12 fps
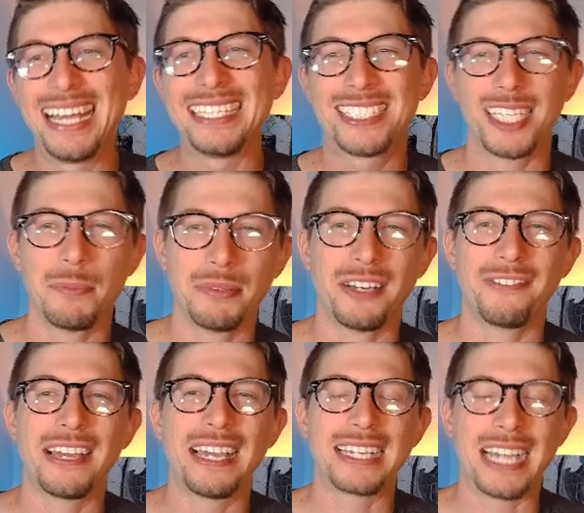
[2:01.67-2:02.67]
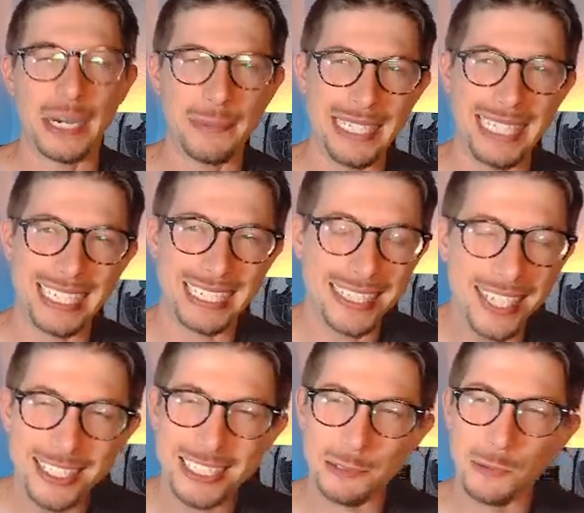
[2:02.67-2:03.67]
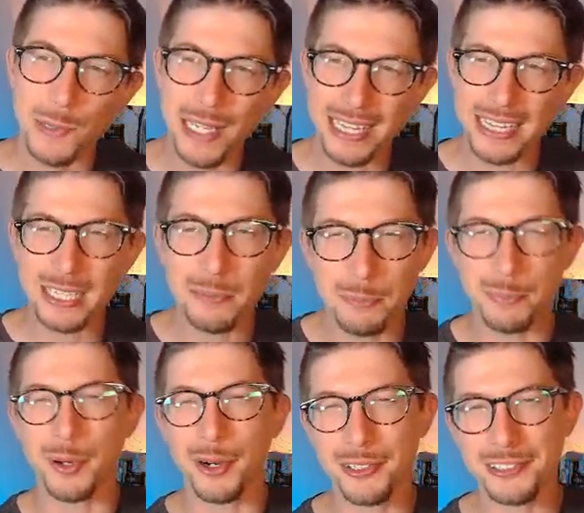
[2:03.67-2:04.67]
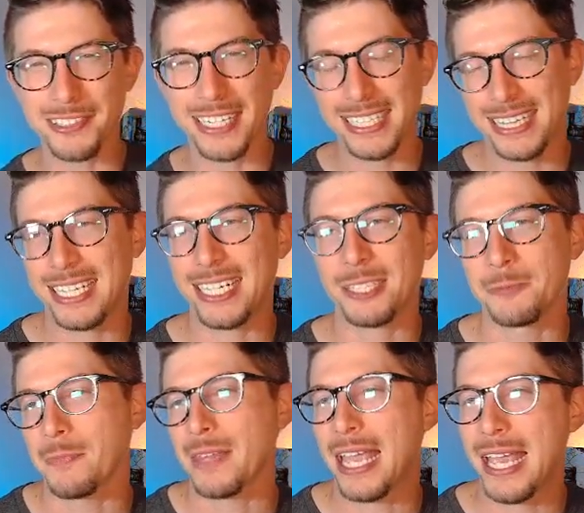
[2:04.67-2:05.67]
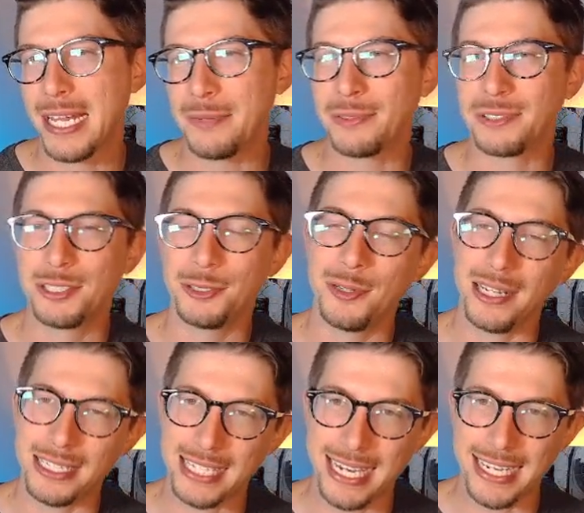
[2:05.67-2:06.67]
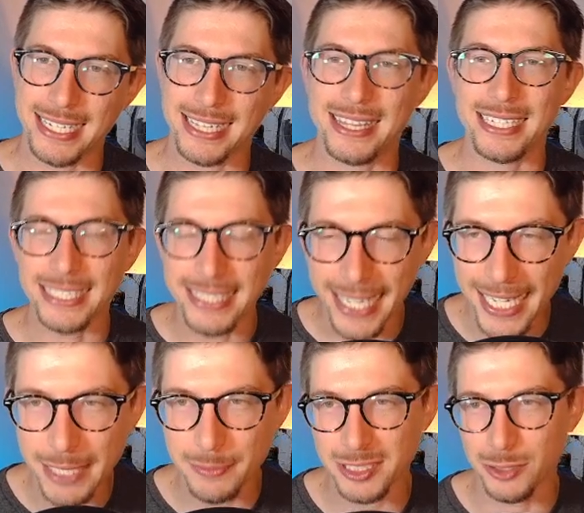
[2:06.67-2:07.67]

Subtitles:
Jumpluff coming in clutch with the bulk right there, able to take the game.